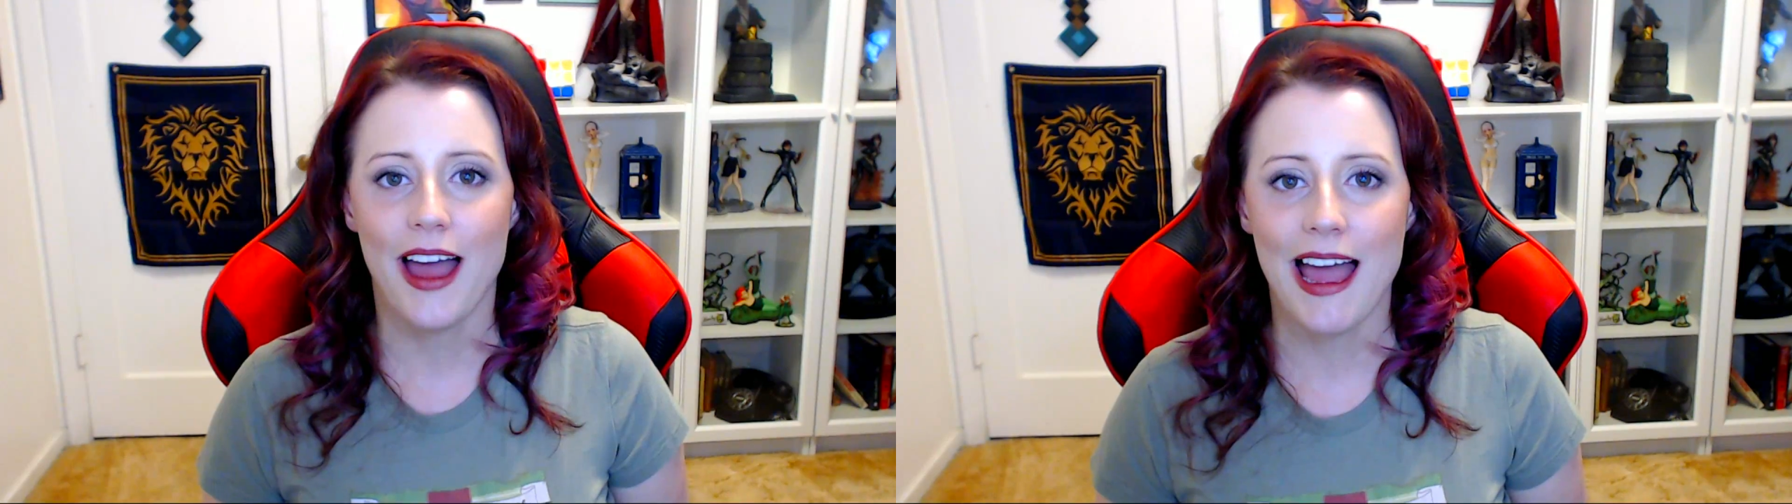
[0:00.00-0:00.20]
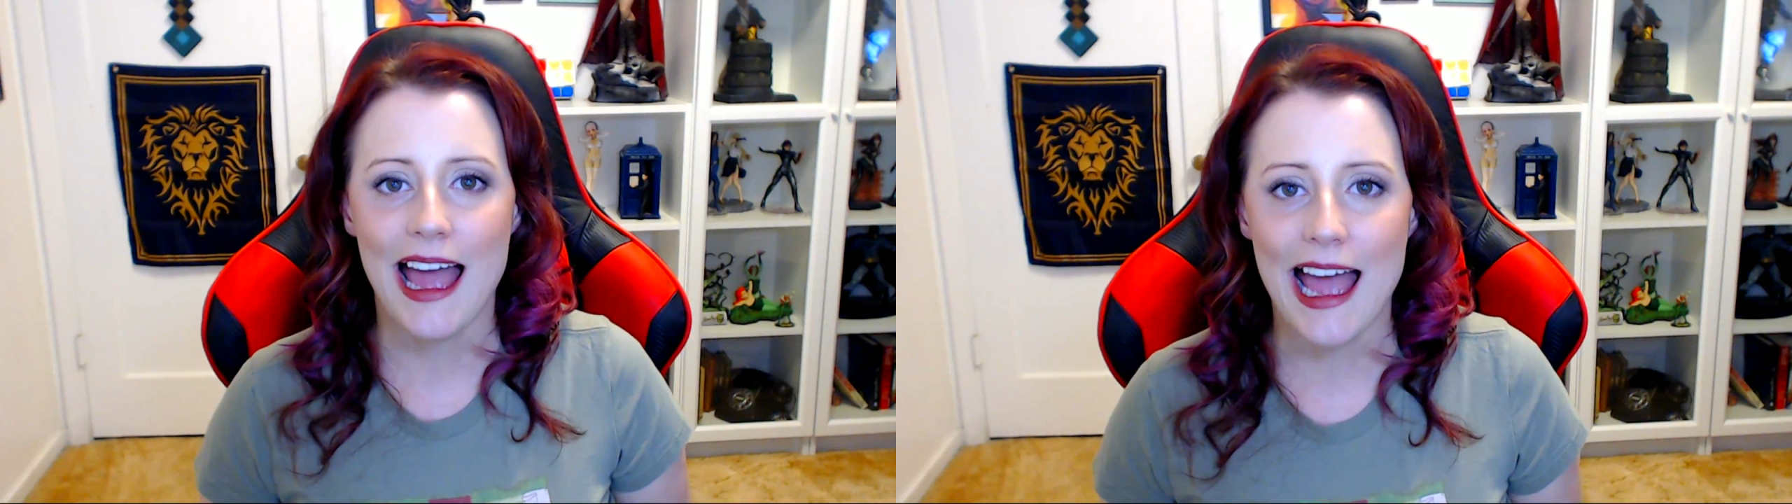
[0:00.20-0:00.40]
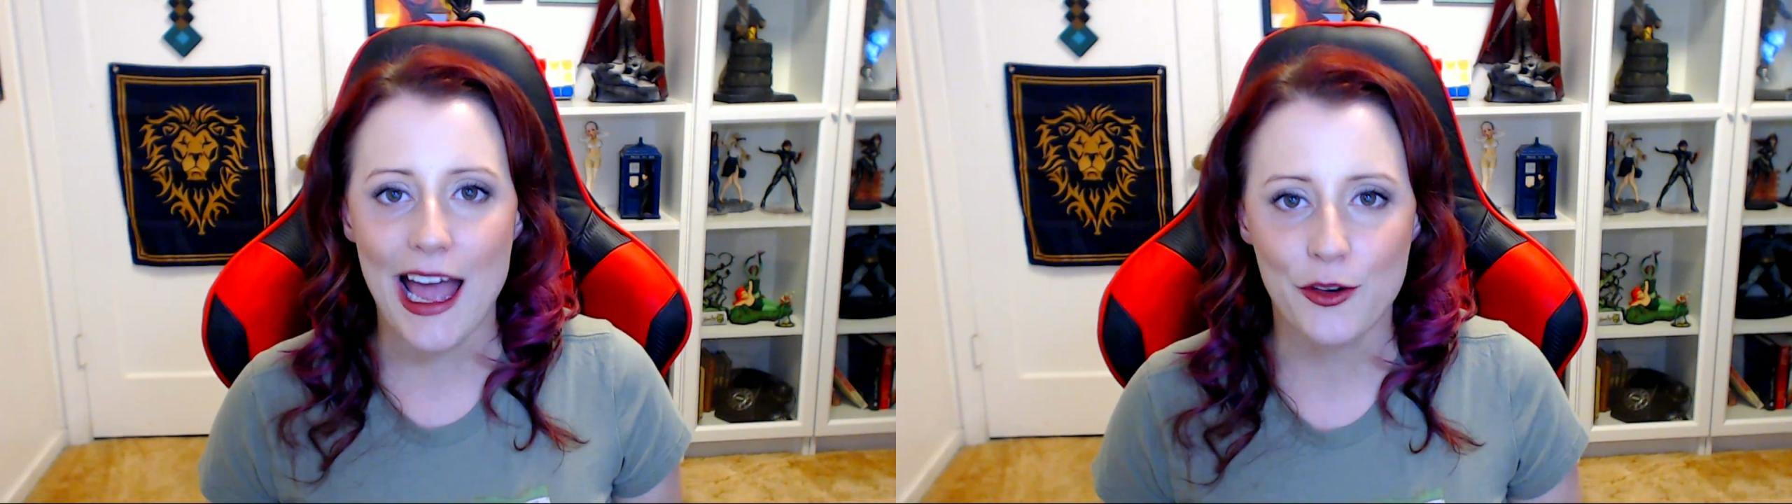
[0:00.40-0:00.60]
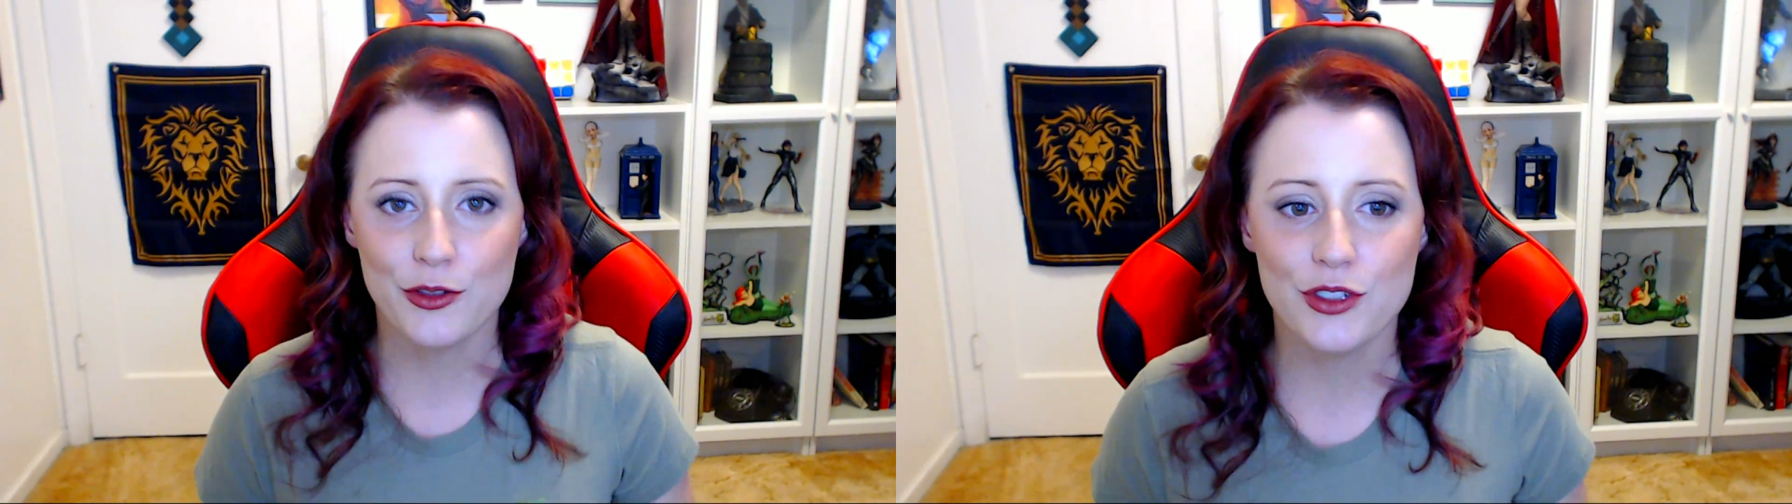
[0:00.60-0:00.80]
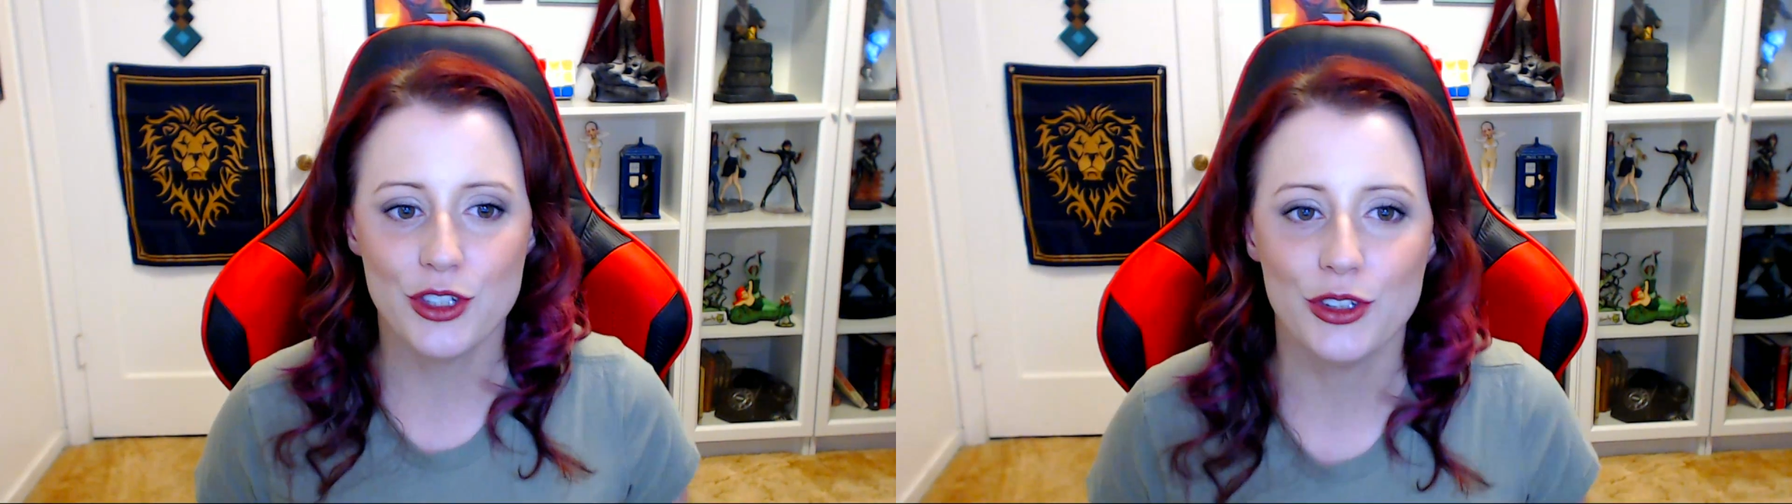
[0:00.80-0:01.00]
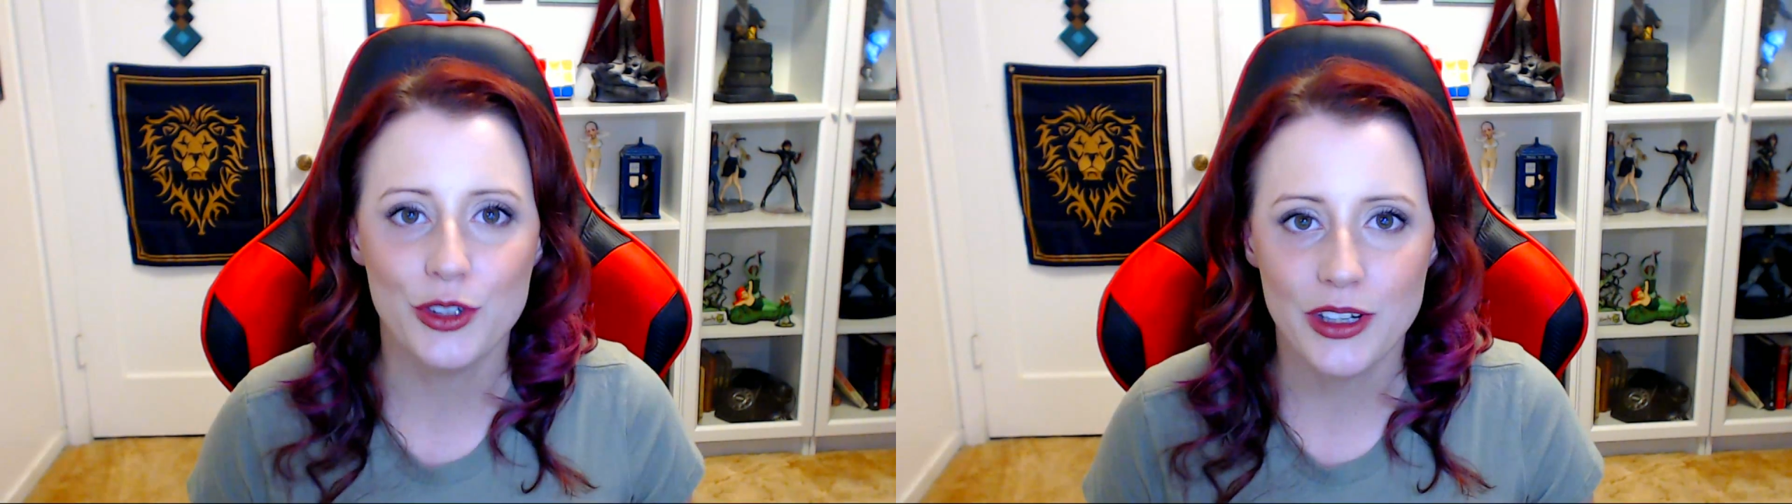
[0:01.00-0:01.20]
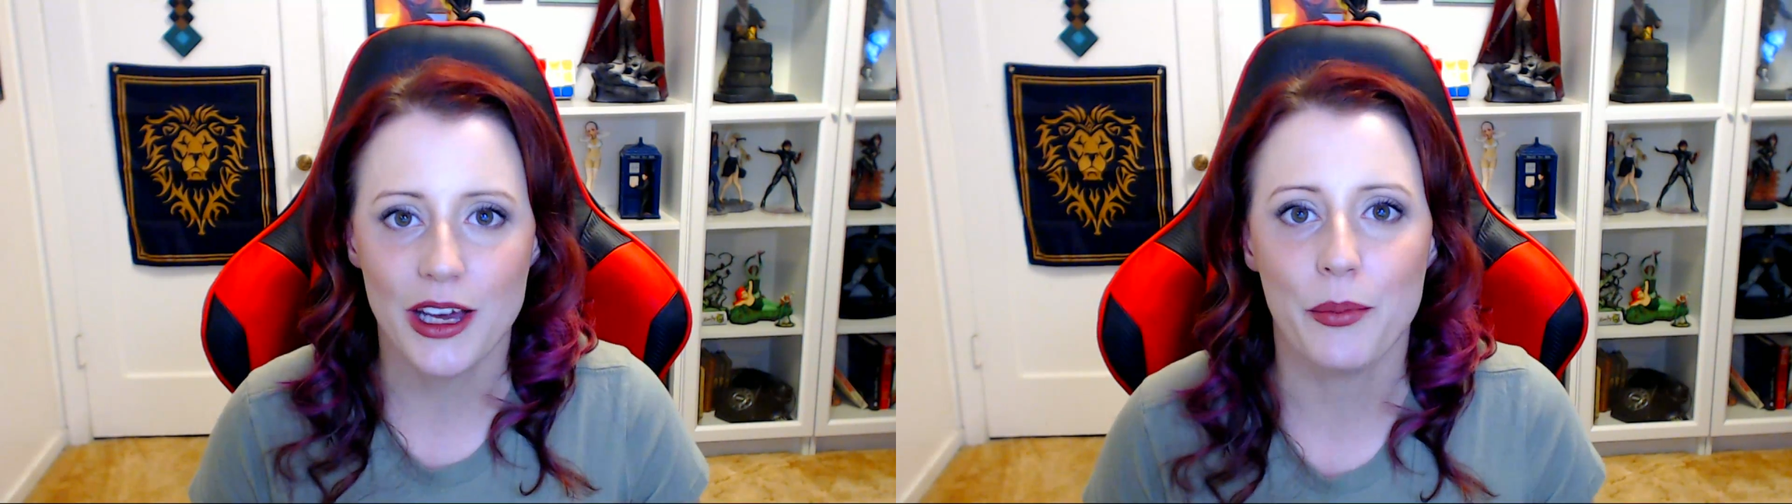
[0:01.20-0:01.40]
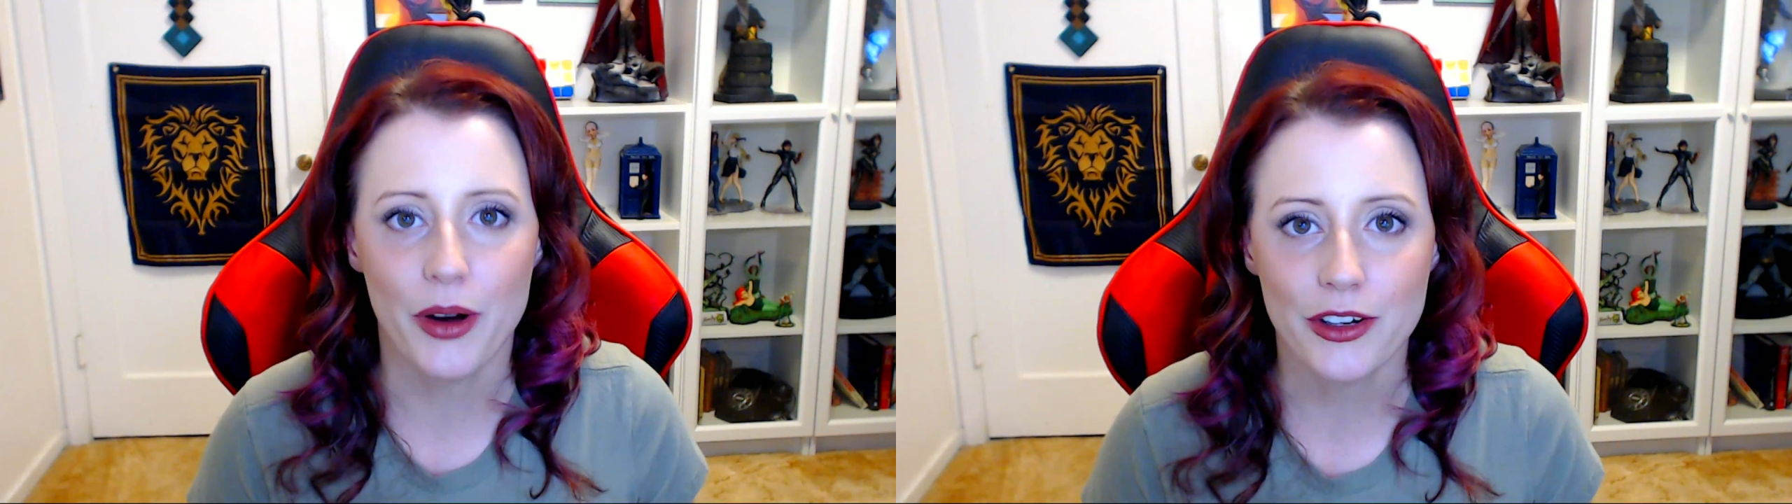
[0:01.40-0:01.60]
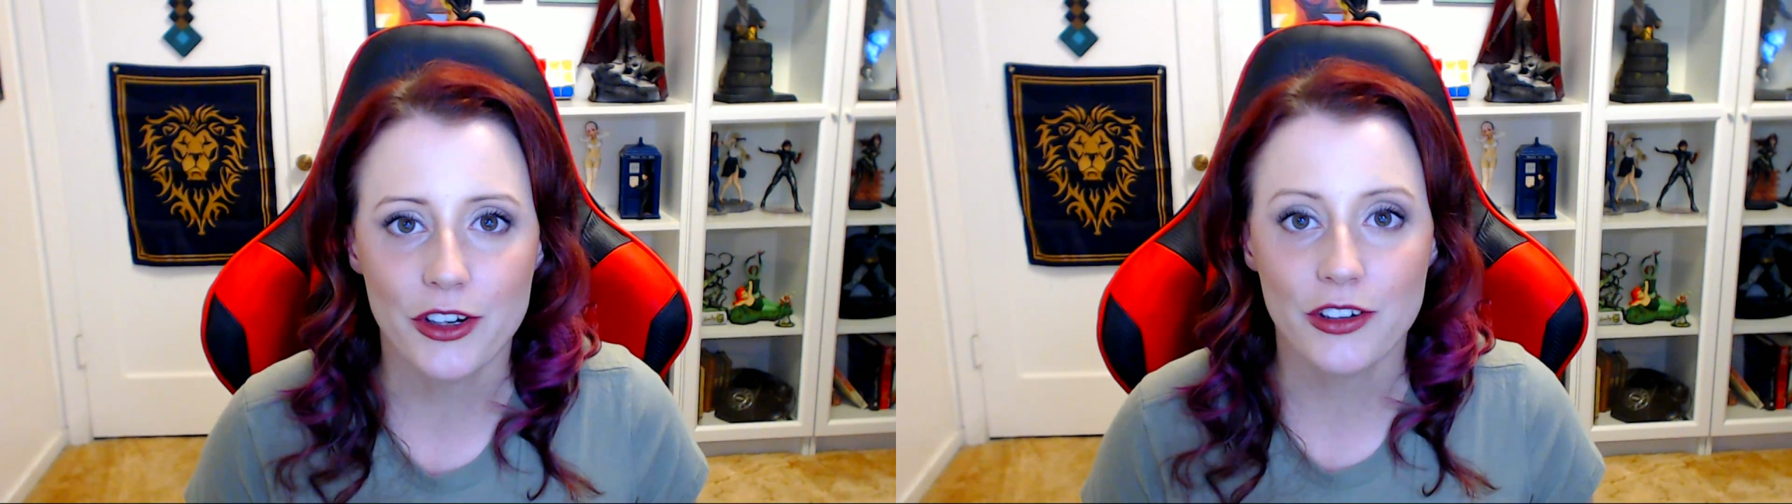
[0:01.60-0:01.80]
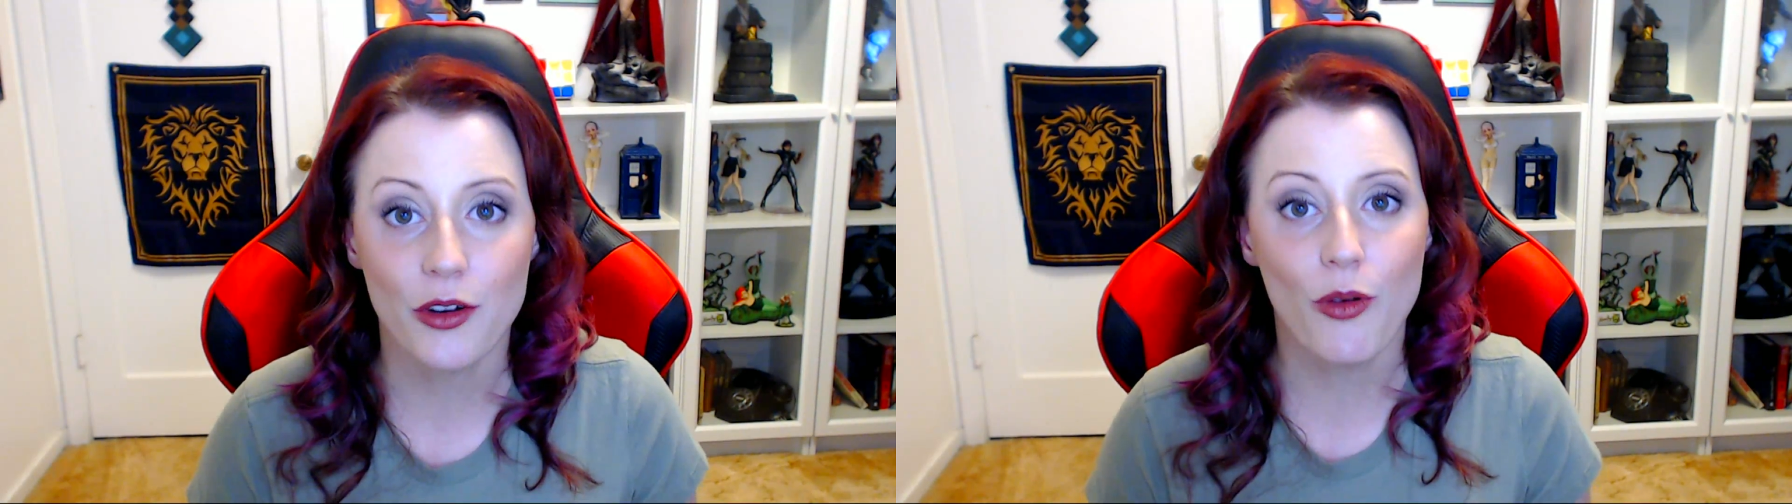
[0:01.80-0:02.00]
how do you get partnered?